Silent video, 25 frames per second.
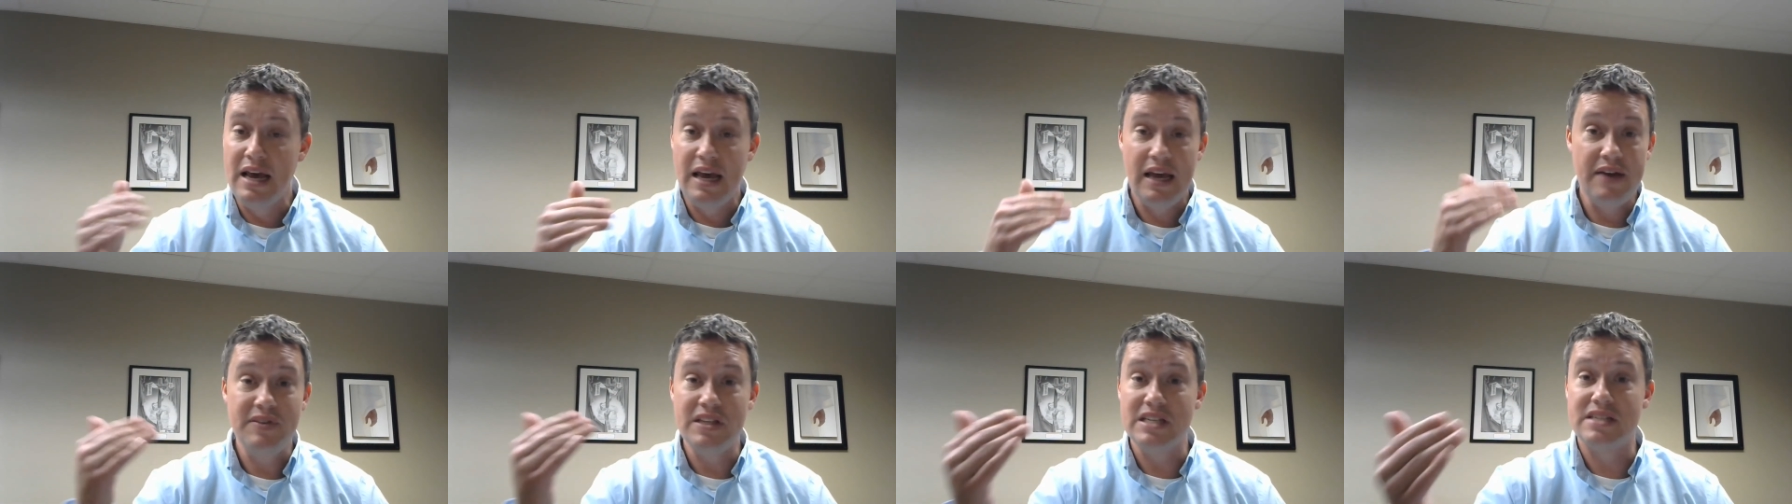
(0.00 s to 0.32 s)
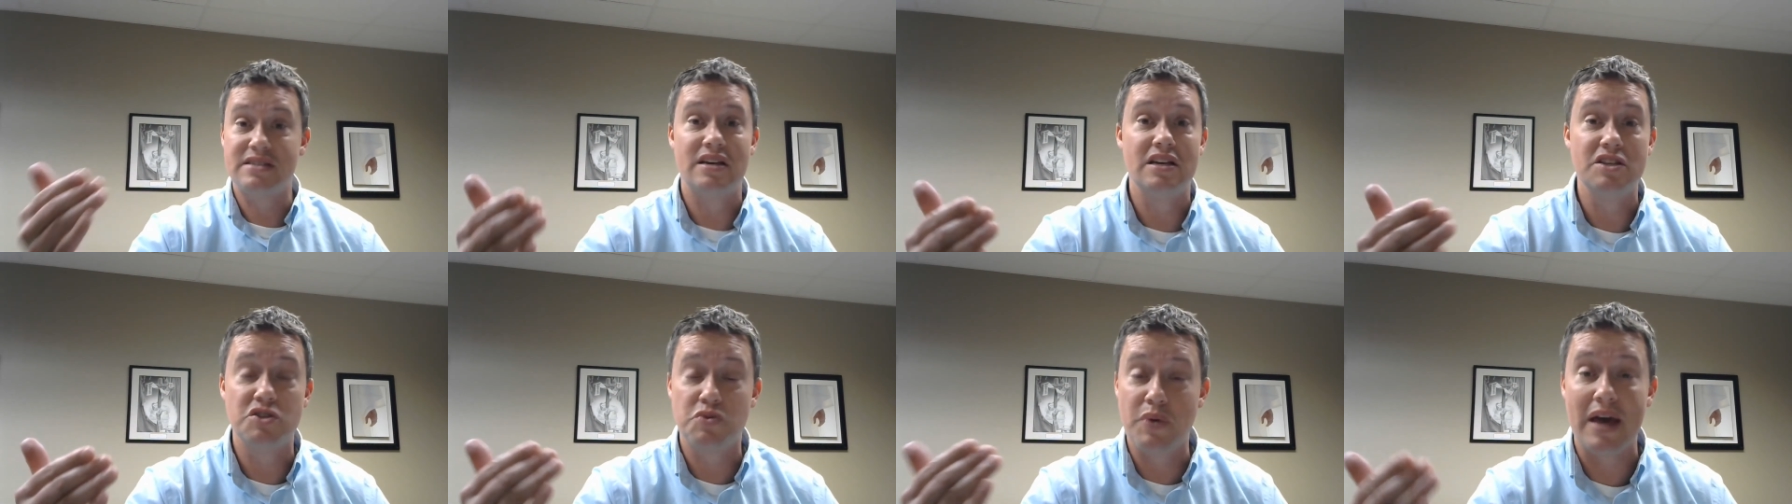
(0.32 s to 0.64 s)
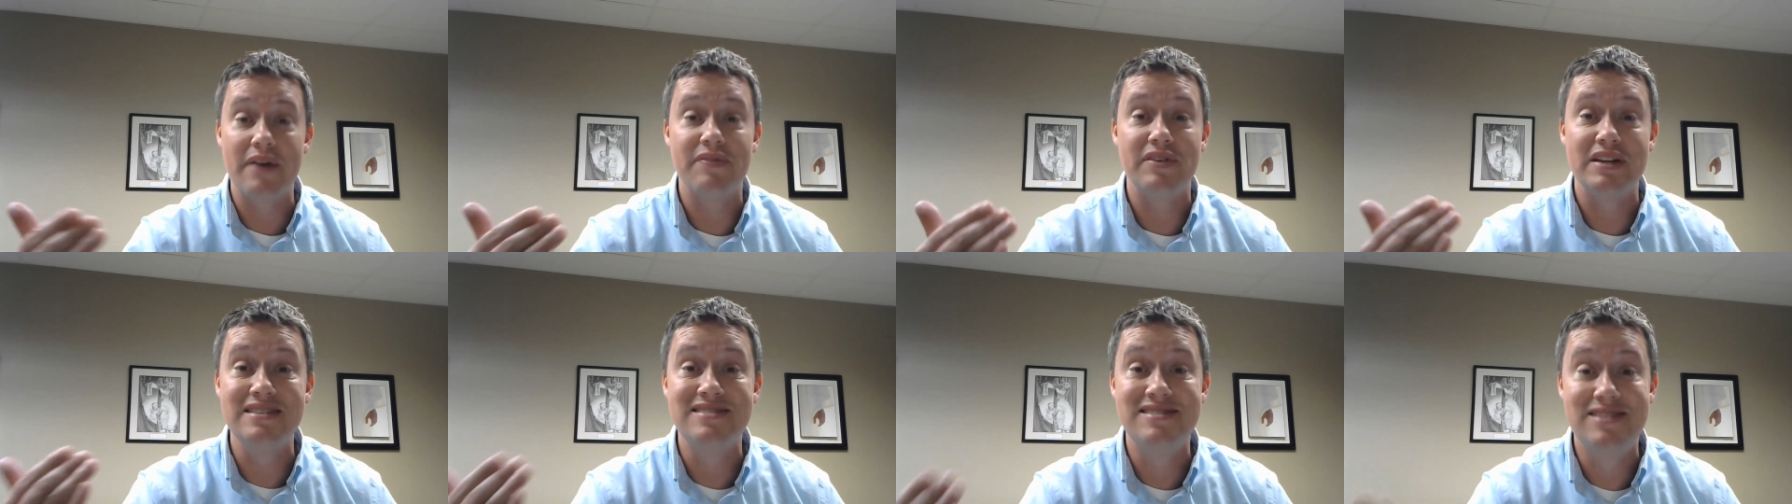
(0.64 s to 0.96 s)
even the sins we
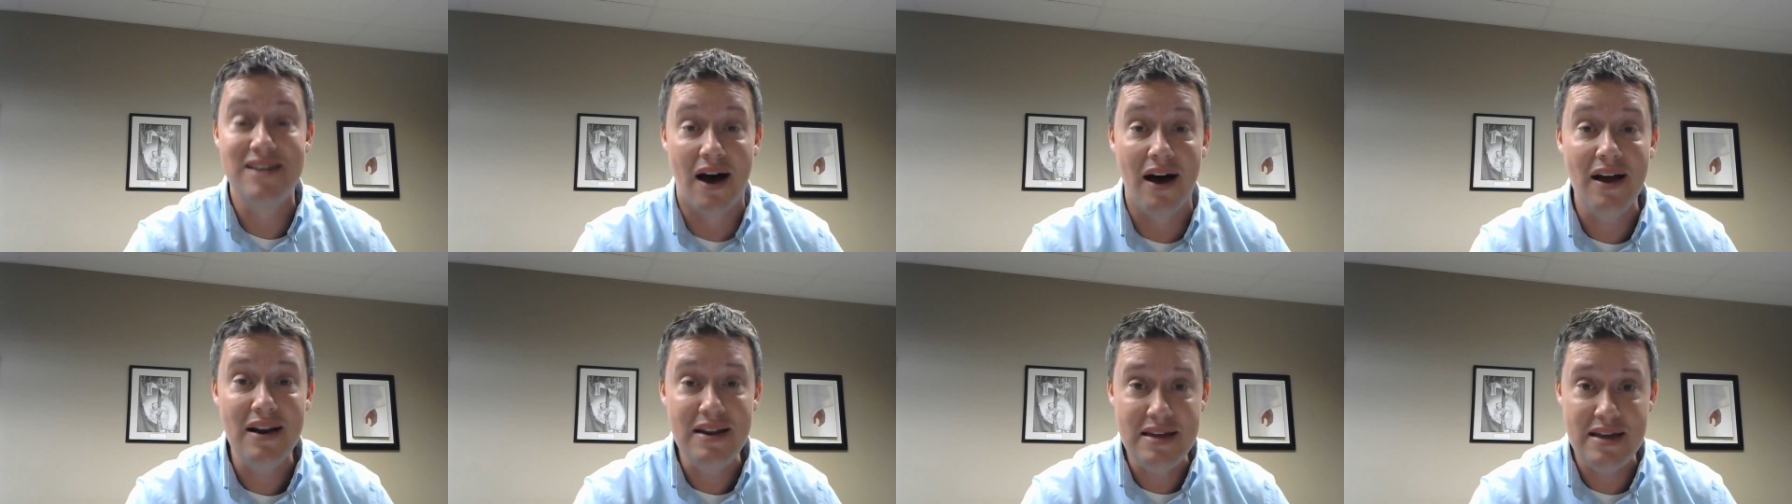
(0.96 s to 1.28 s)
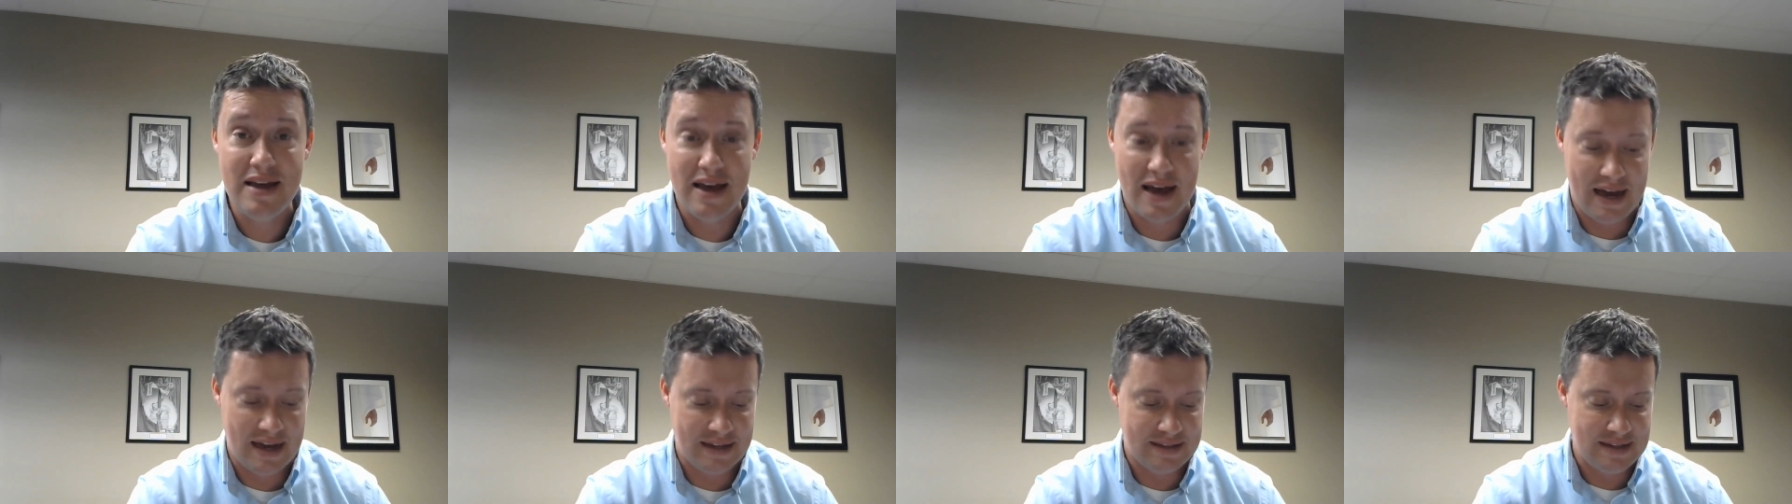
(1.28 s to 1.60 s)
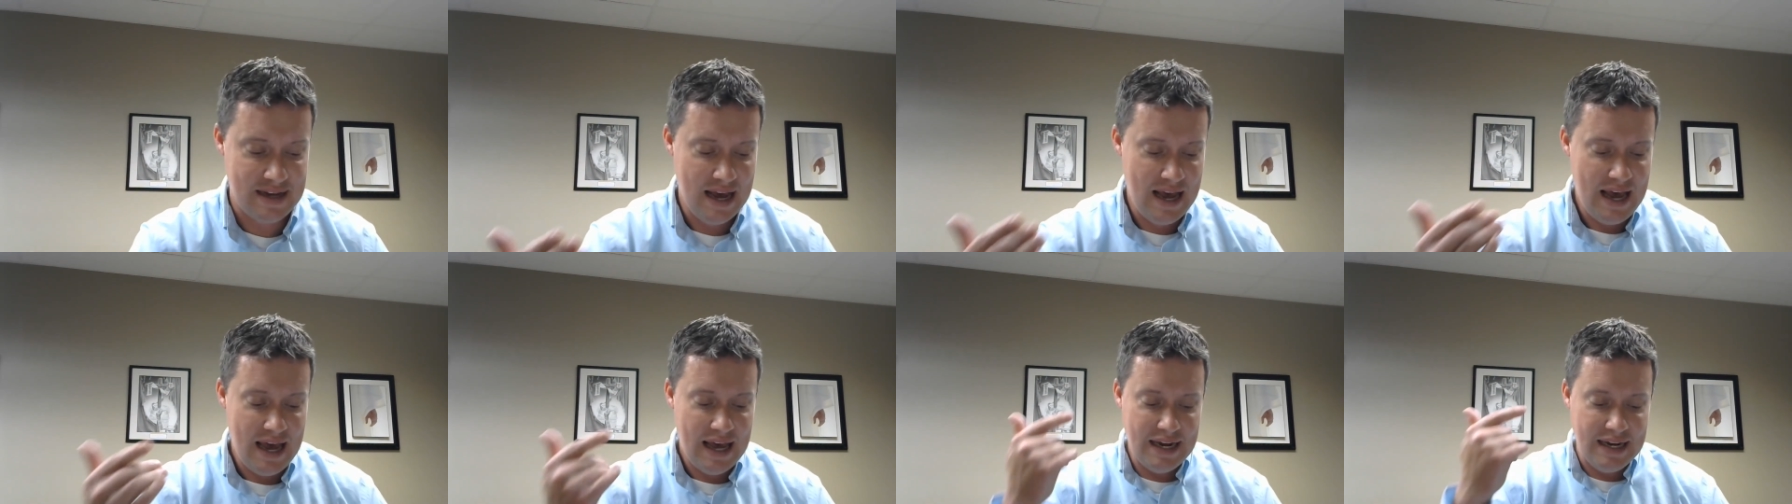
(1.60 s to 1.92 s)
haven't done yet.
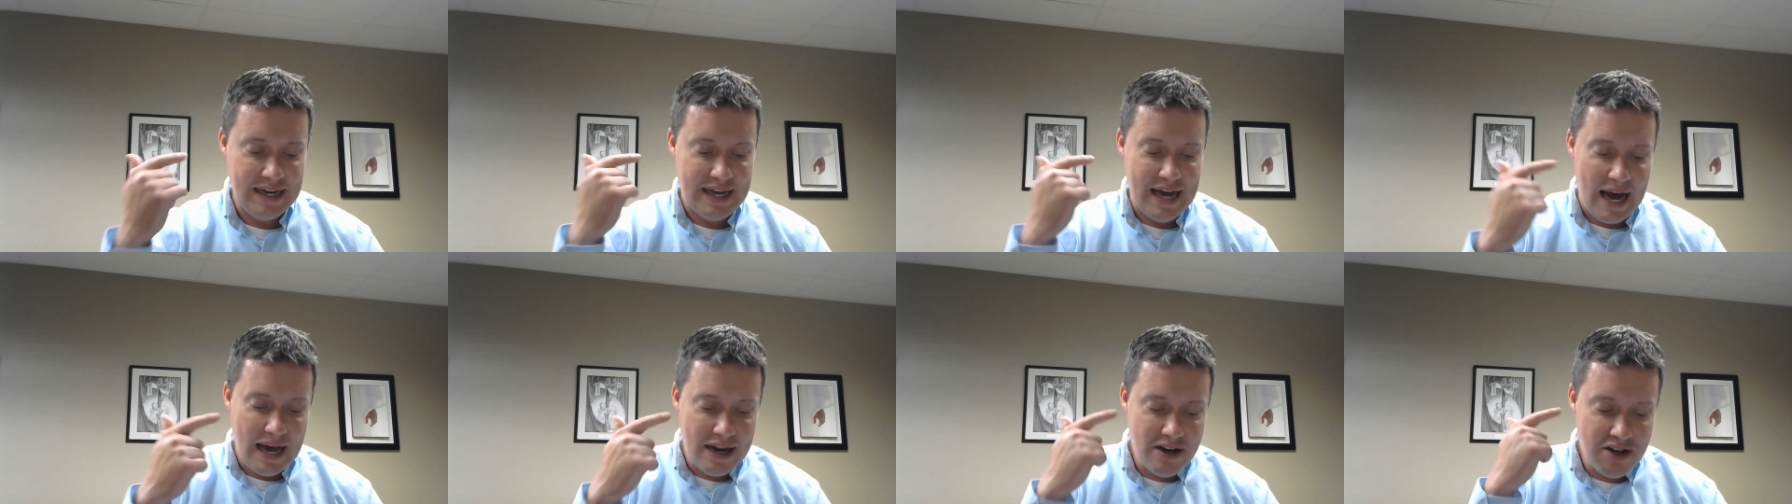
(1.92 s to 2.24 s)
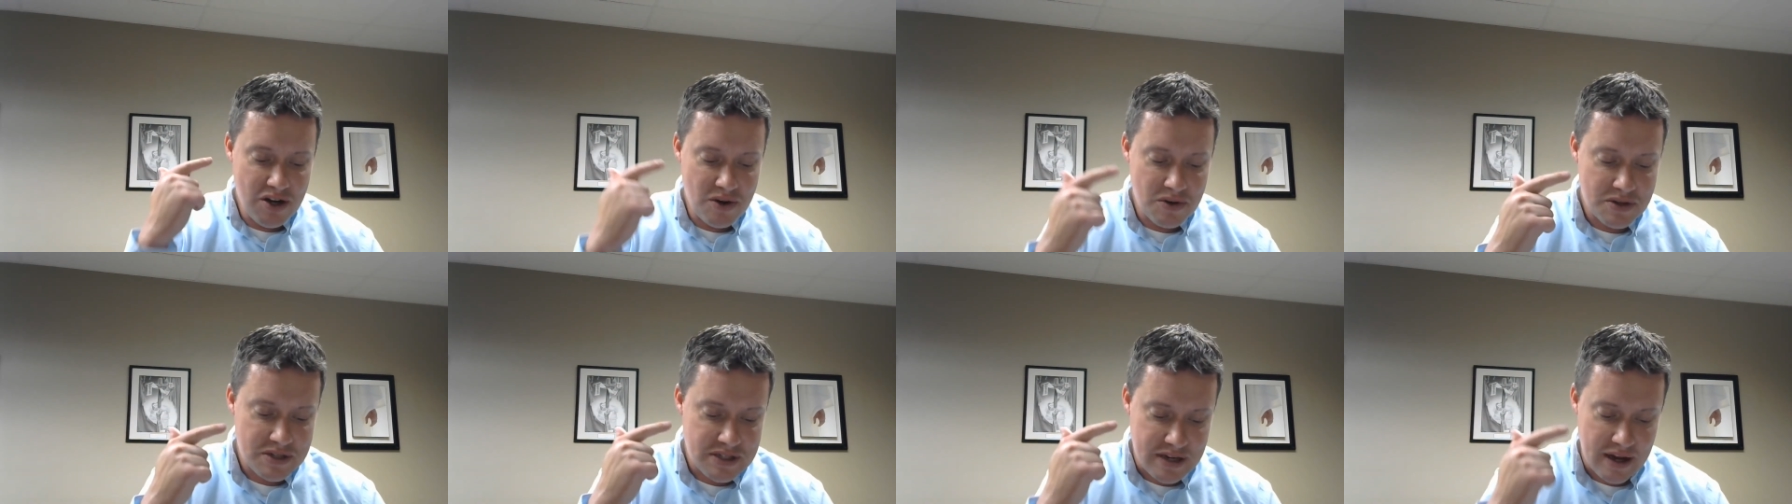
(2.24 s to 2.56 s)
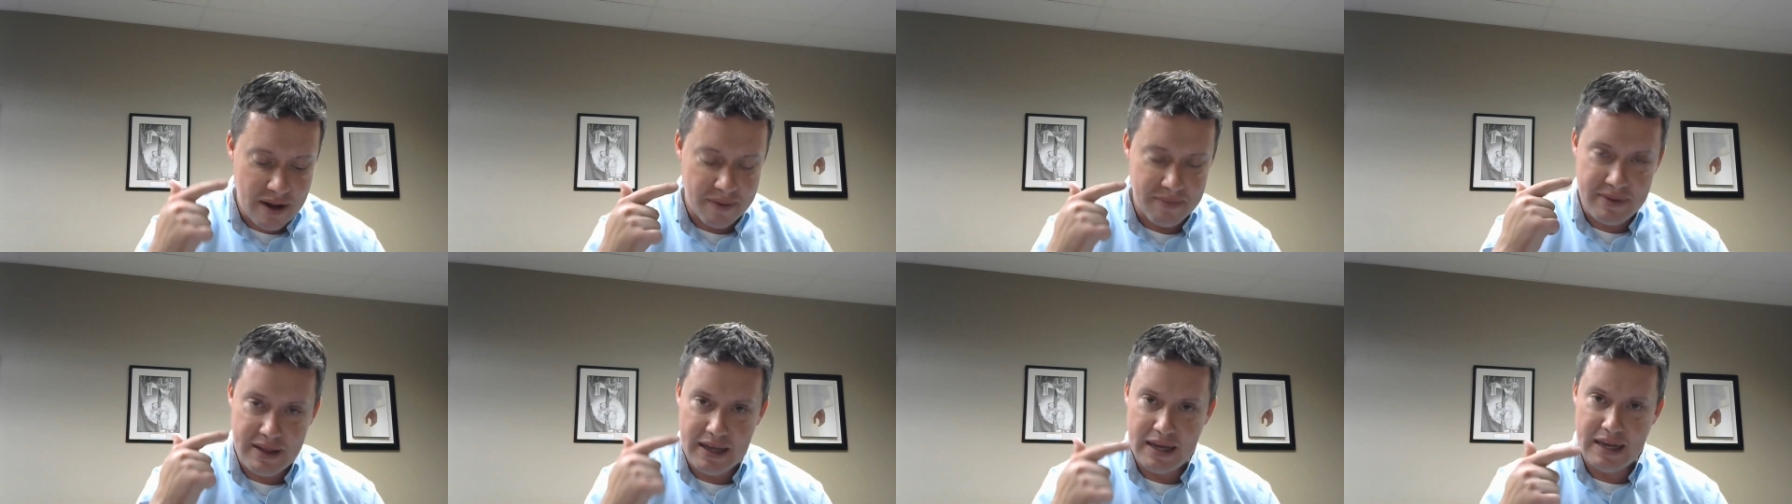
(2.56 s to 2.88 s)
And God knew
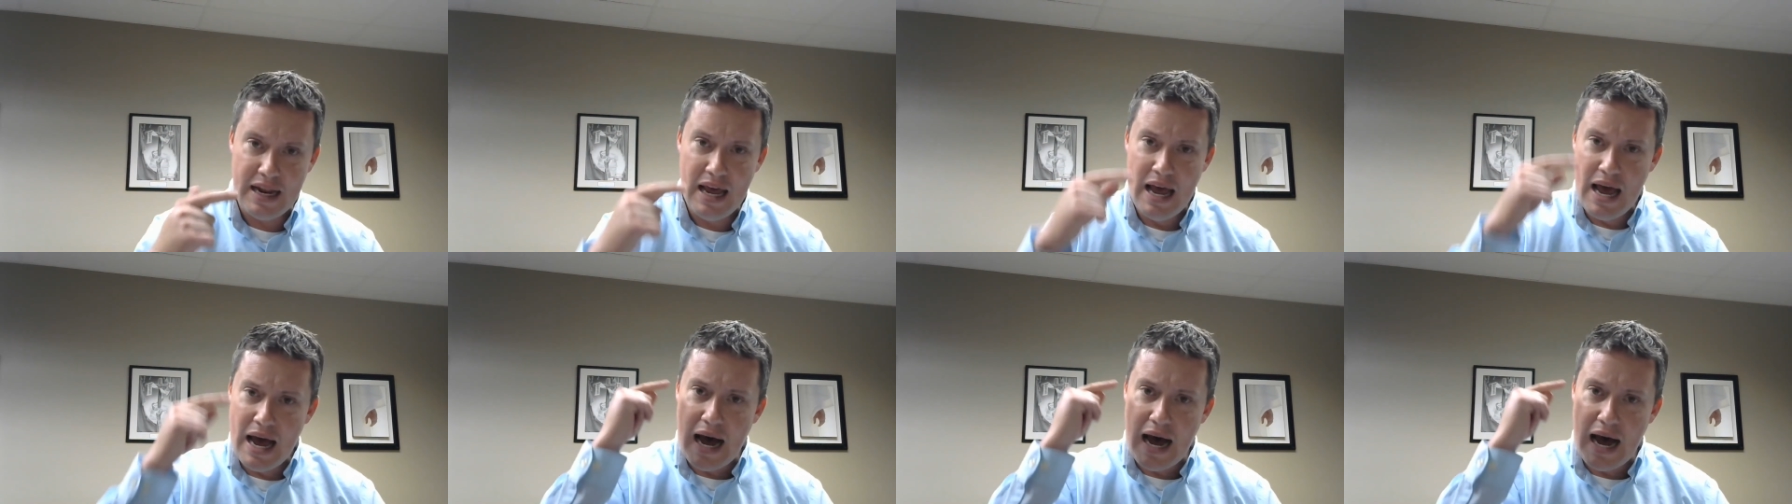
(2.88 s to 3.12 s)
something.